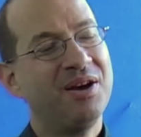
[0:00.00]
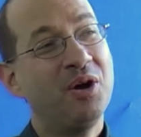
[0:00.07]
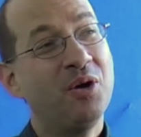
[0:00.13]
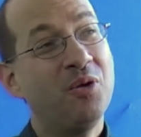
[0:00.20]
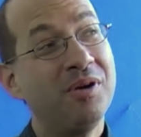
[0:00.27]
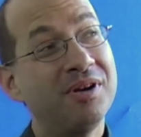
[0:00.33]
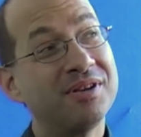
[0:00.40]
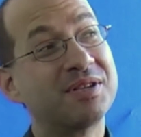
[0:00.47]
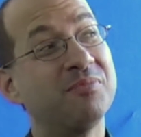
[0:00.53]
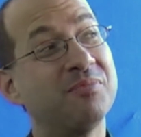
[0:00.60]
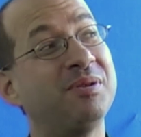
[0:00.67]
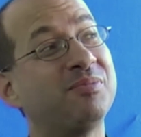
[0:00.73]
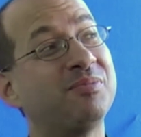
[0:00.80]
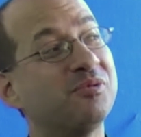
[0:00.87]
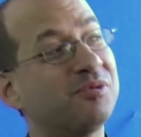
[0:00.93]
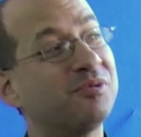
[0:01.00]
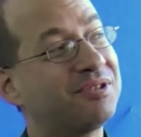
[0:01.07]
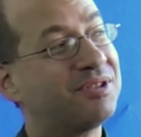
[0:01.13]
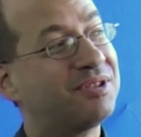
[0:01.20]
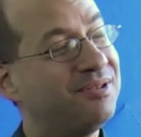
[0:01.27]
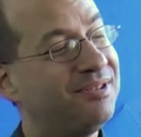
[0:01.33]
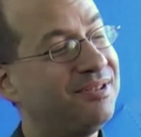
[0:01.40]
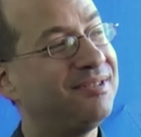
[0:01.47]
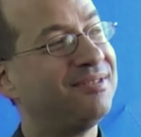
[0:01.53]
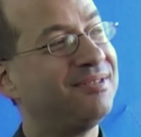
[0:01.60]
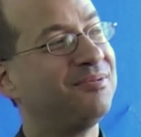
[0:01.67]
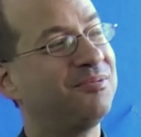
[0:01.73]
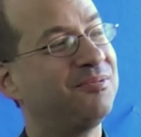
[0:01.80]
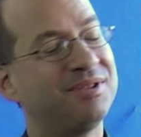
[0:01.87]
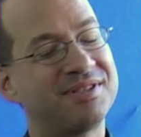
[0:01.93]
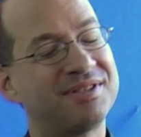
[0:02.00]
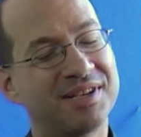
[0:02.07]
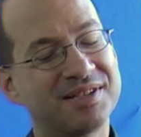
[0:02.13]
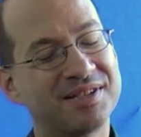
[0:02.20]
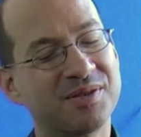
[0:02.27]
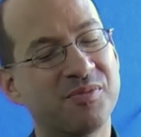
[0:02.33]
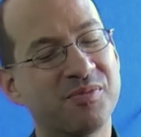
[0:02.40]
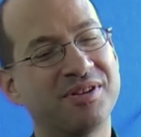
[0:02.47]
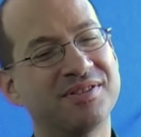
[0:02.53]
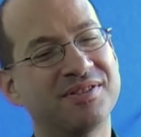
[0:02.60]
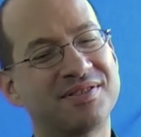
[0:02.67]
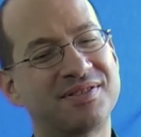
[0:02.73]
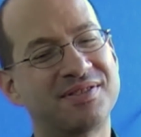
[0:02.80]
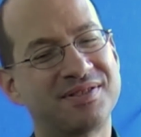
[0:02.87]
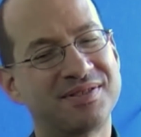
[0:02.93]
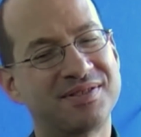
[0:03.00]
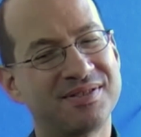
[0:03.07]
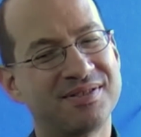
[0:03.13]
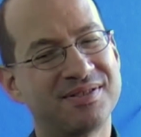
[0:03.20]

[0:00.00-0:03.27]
Well, some people would say someone is